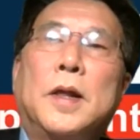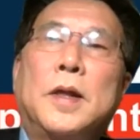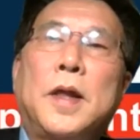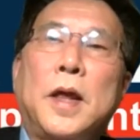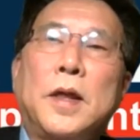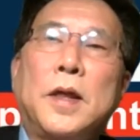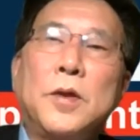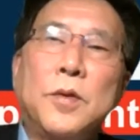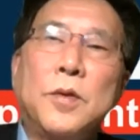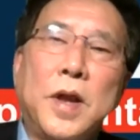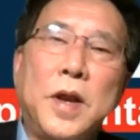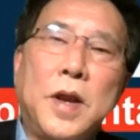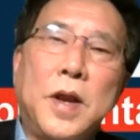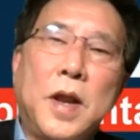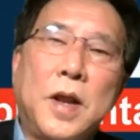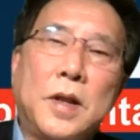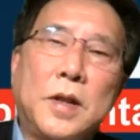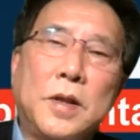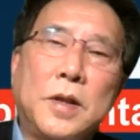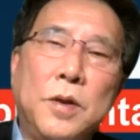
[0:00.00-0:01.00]
that you
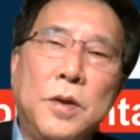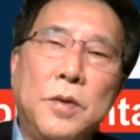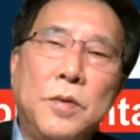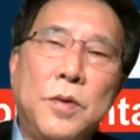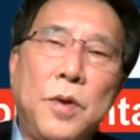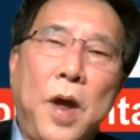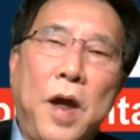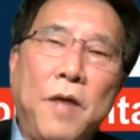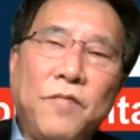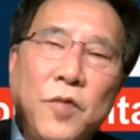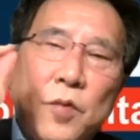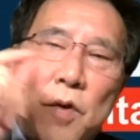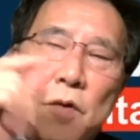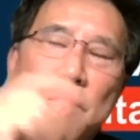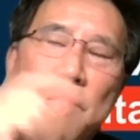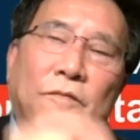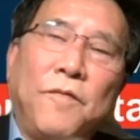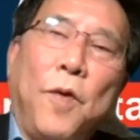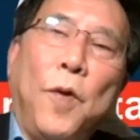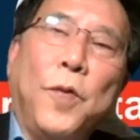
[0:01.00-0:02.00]
can you, you have to
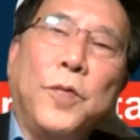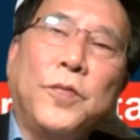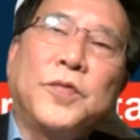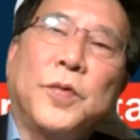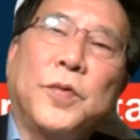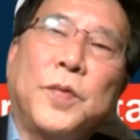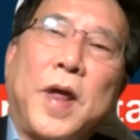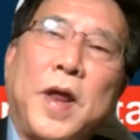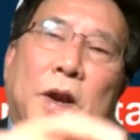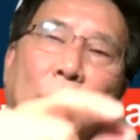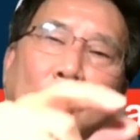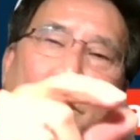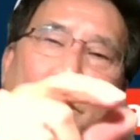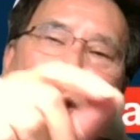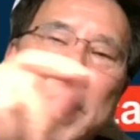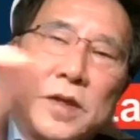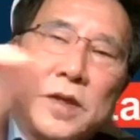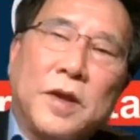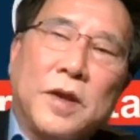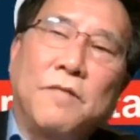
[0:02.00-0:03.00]
go vote. So they
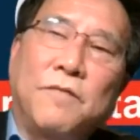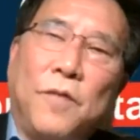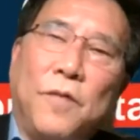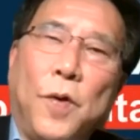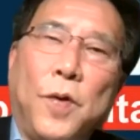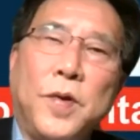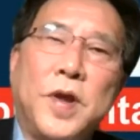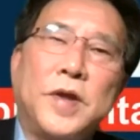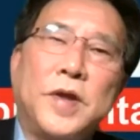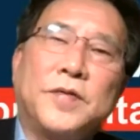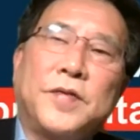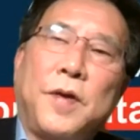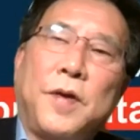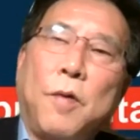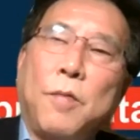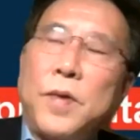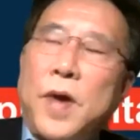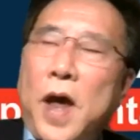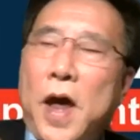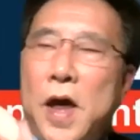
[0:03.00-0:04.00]
look at the vote and they say,
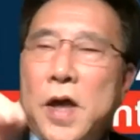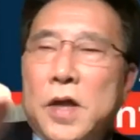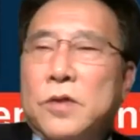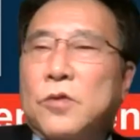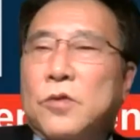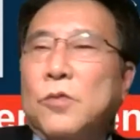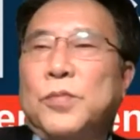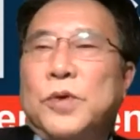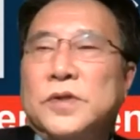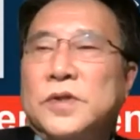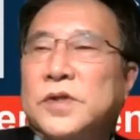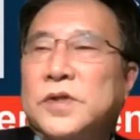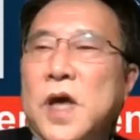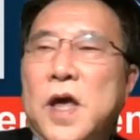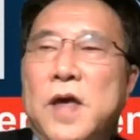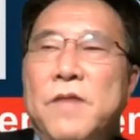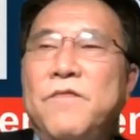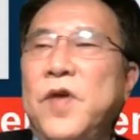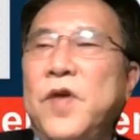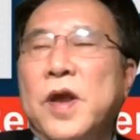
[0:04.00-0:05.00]
okay, two
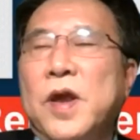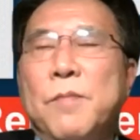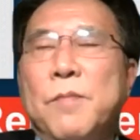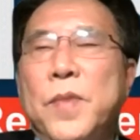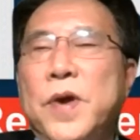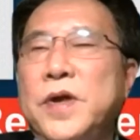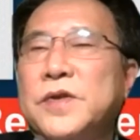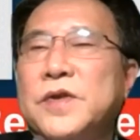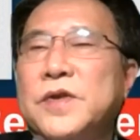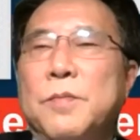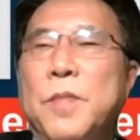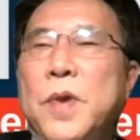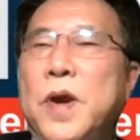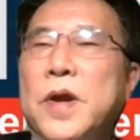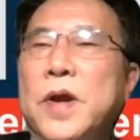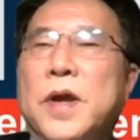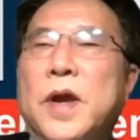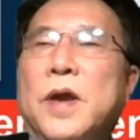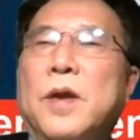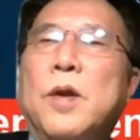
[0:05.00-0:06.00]
percent Vietnamese
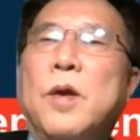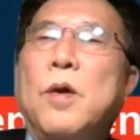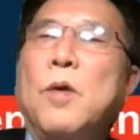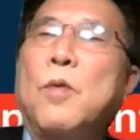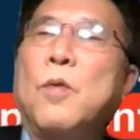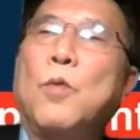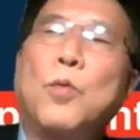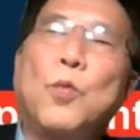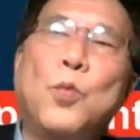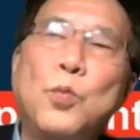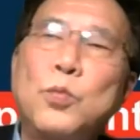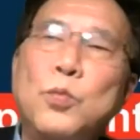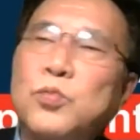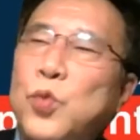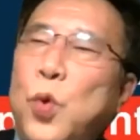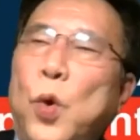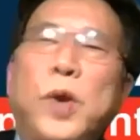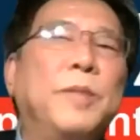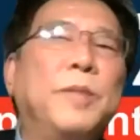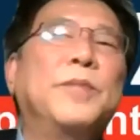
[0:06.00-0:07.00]
American or
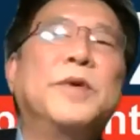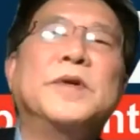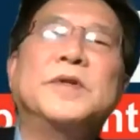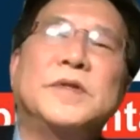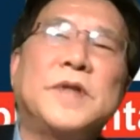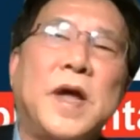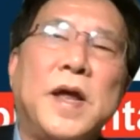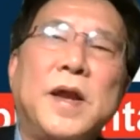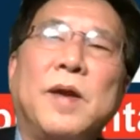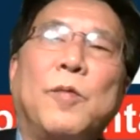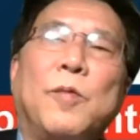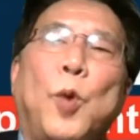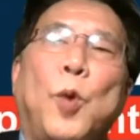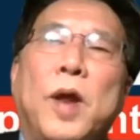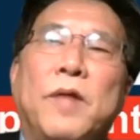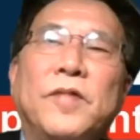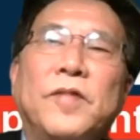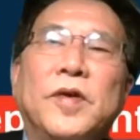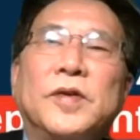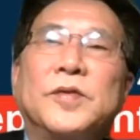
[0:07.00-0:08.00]
twenty percent or
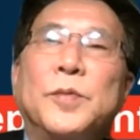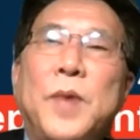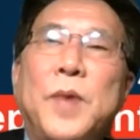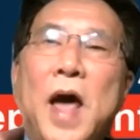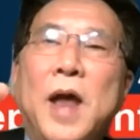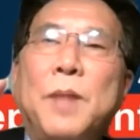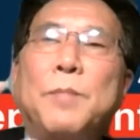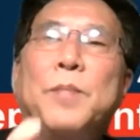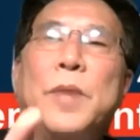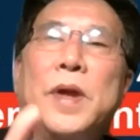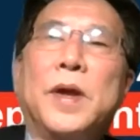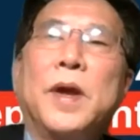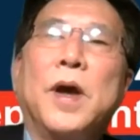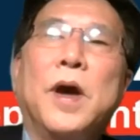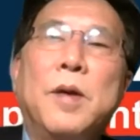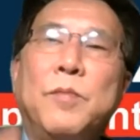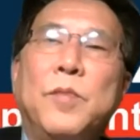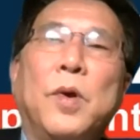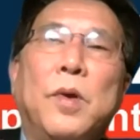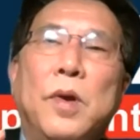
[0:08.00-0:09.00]
whatever. So that
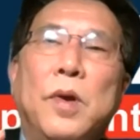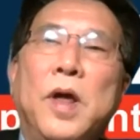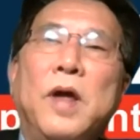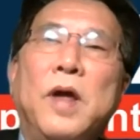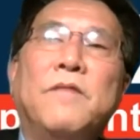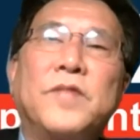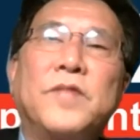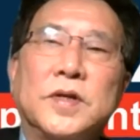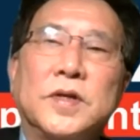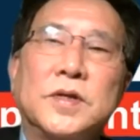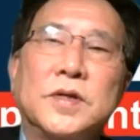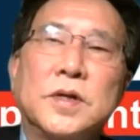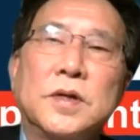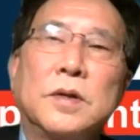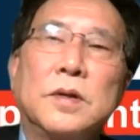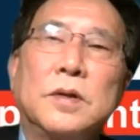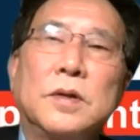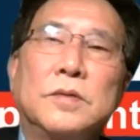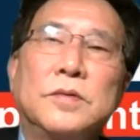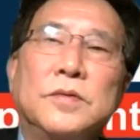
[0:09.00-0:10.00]
become your leverage.
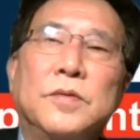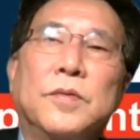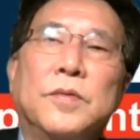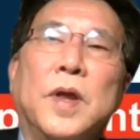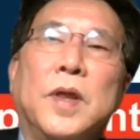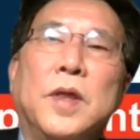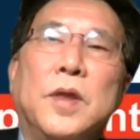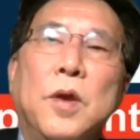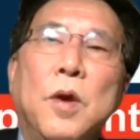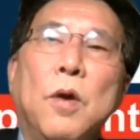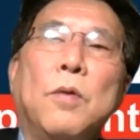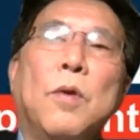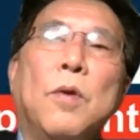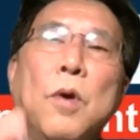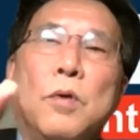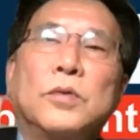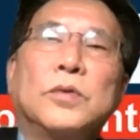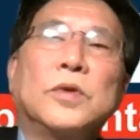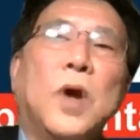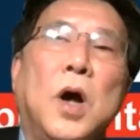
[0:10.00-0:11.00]
You can you
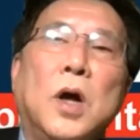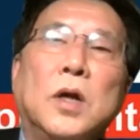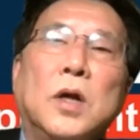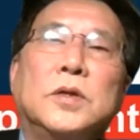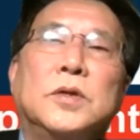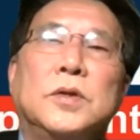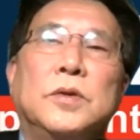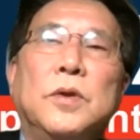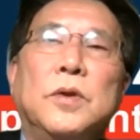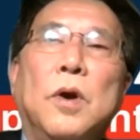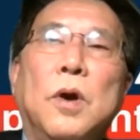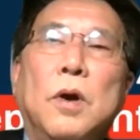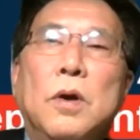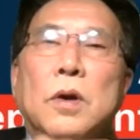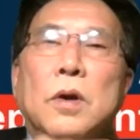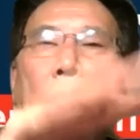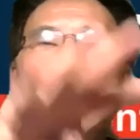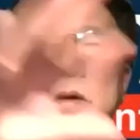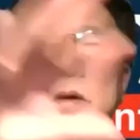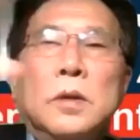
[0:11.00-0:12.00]
go talk to your
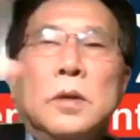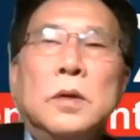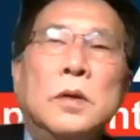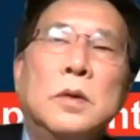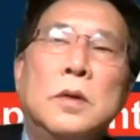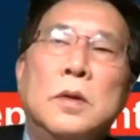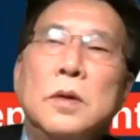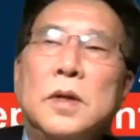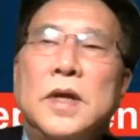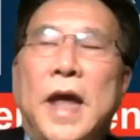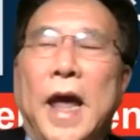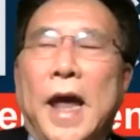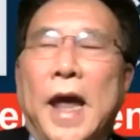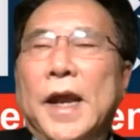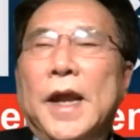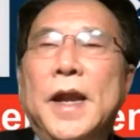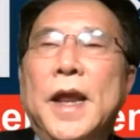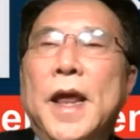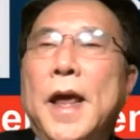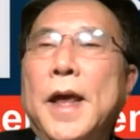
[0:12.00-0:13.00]

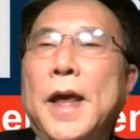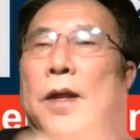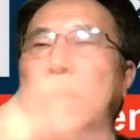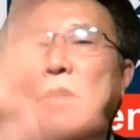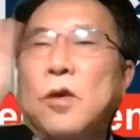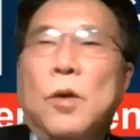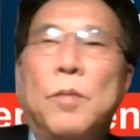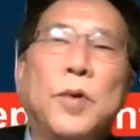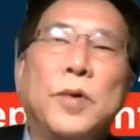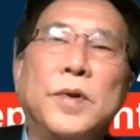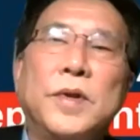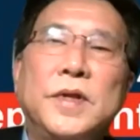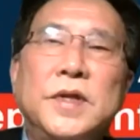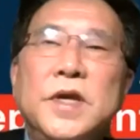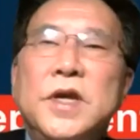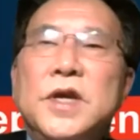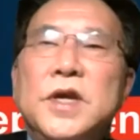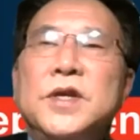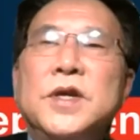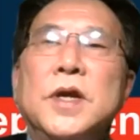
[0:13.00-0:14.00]
candidate or your
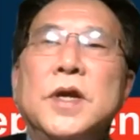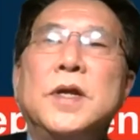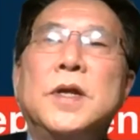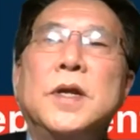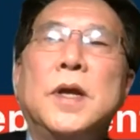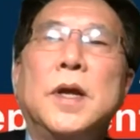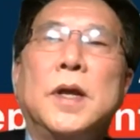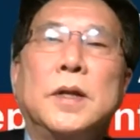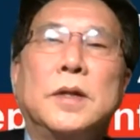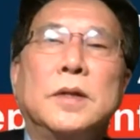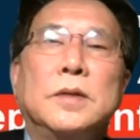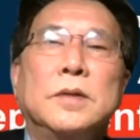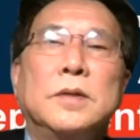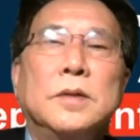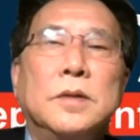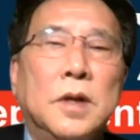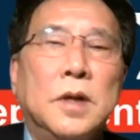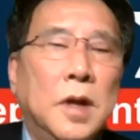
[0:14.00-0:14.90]
politician and